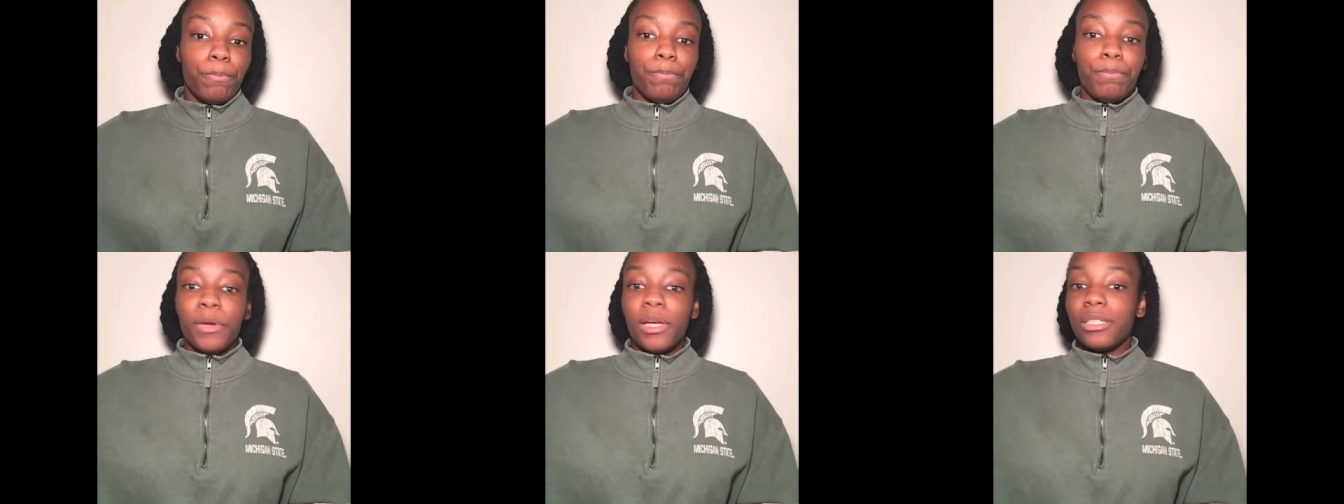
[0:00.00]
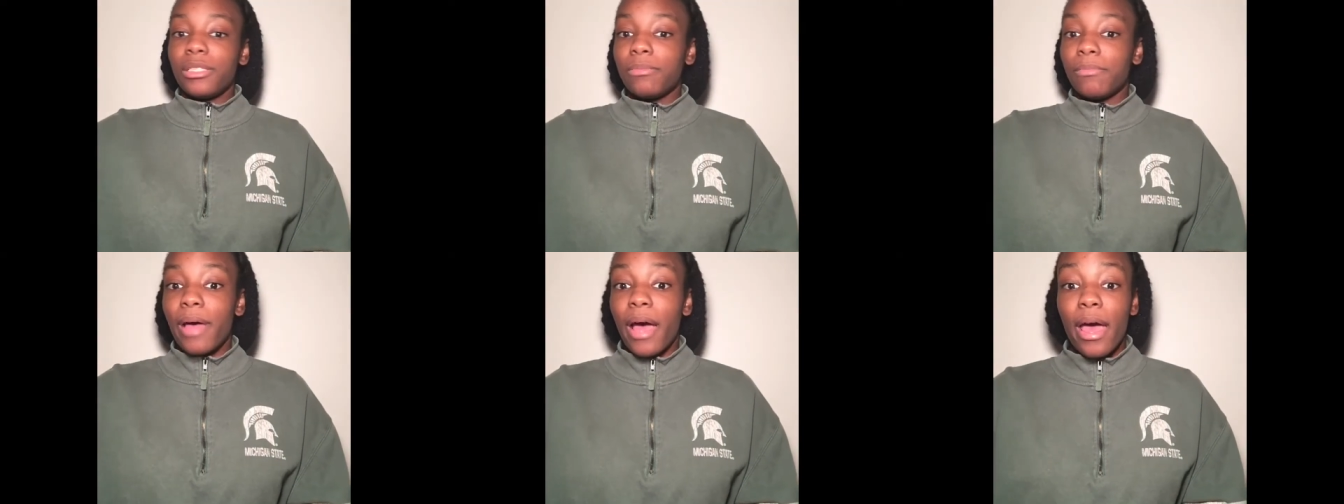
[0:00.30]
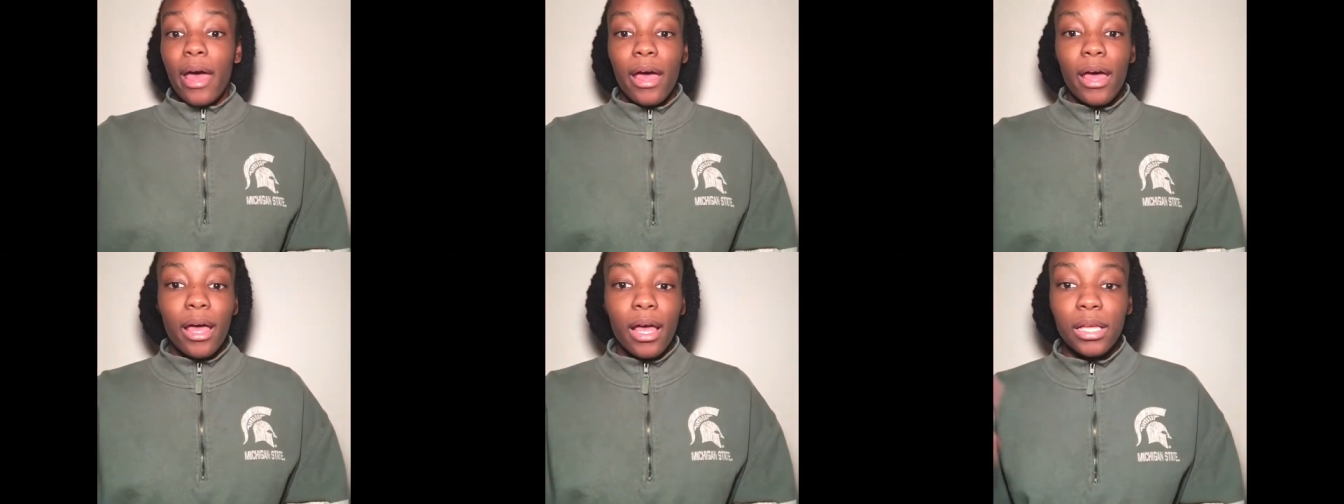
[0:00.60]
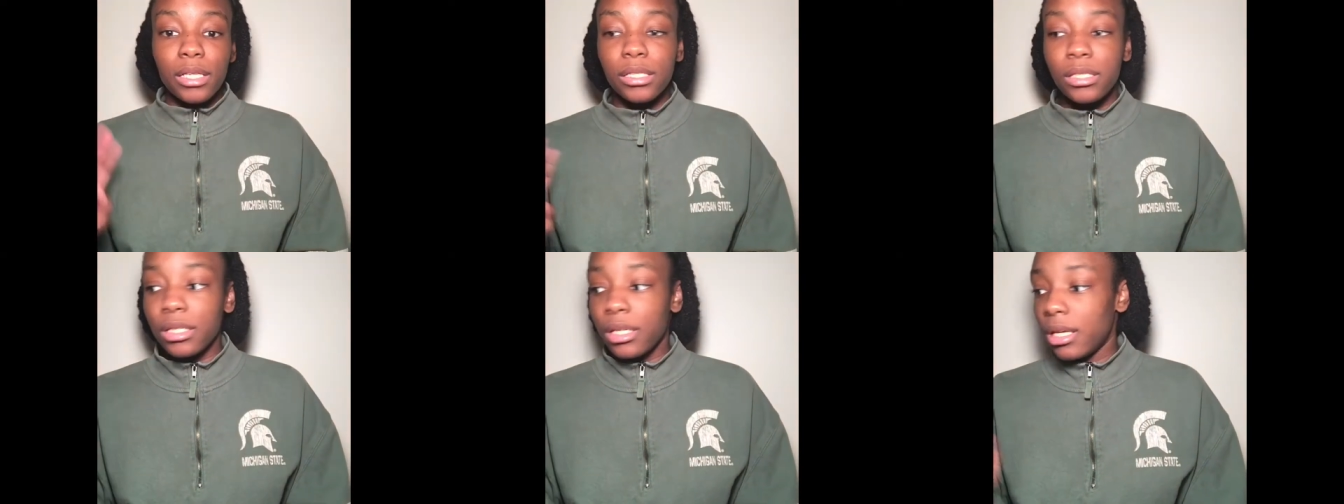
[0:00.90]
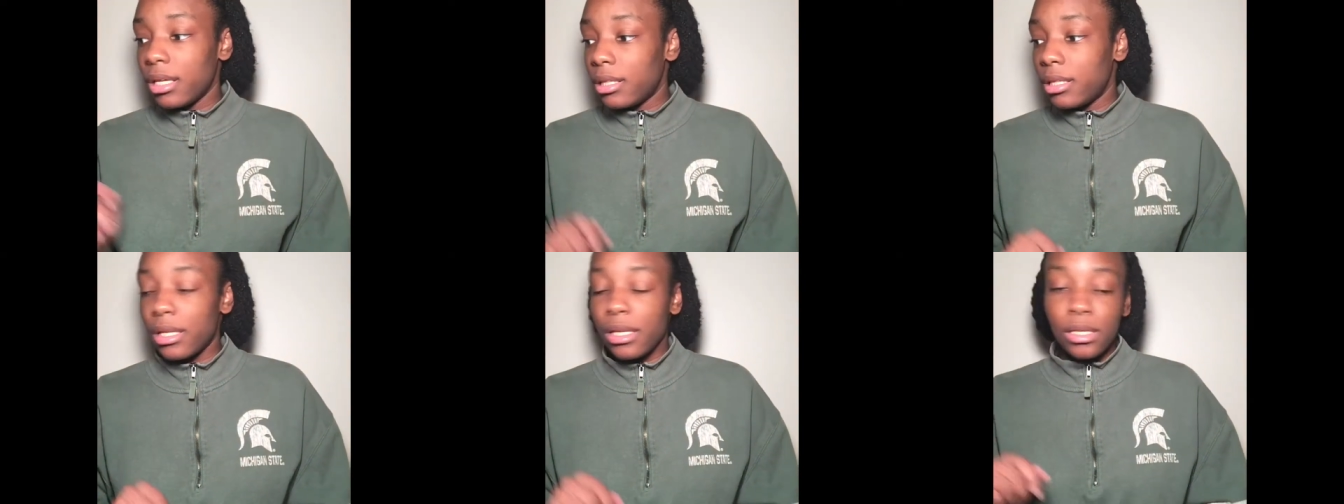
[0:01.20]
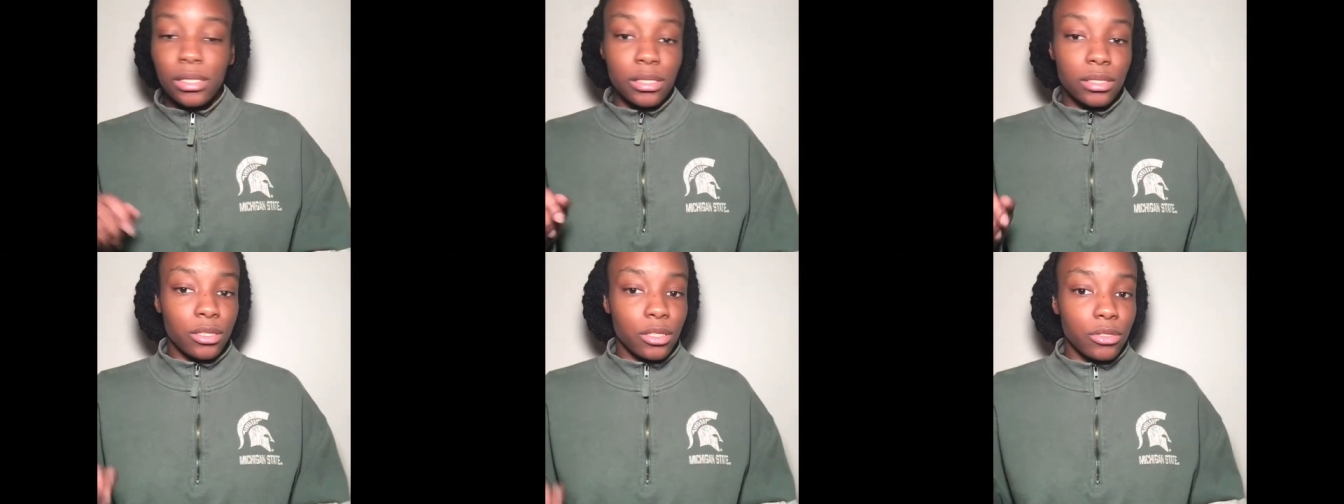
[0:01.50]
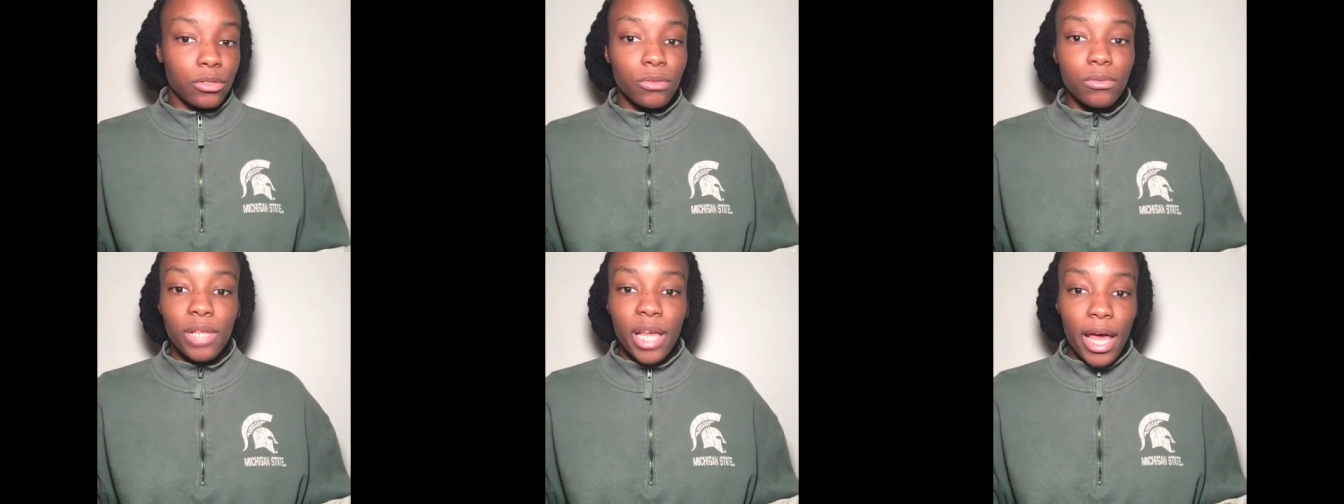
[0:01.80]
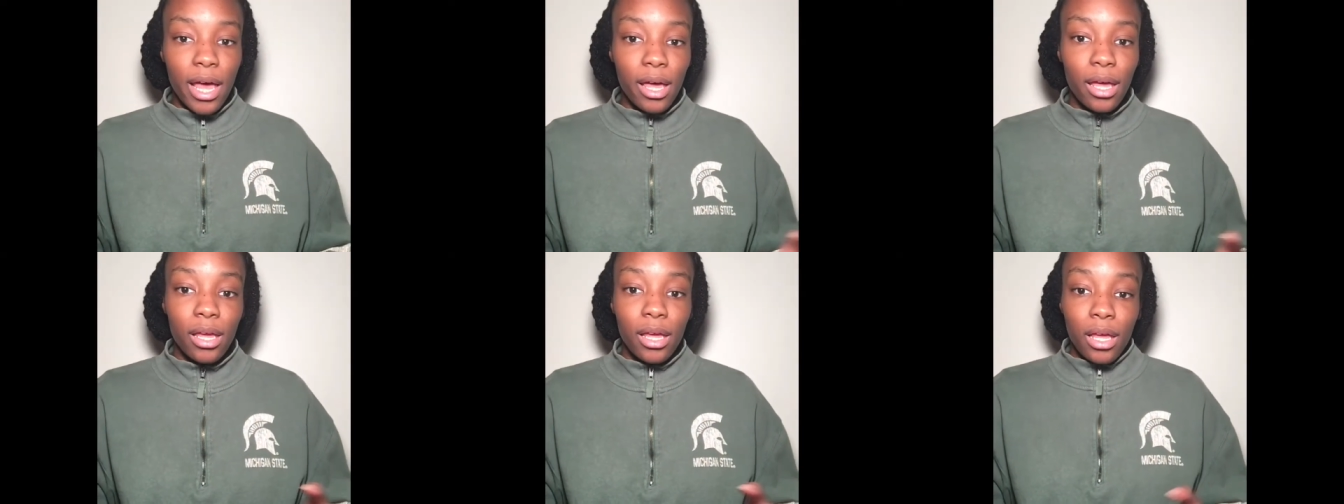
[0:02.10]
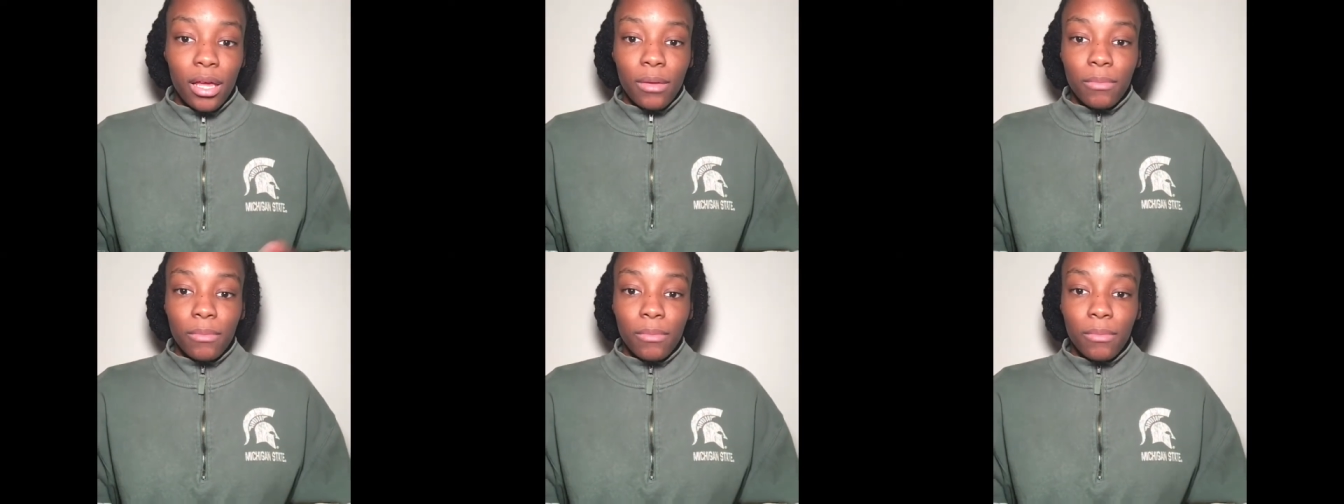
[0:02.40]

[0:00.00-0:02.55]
bust my ass to get this and to do that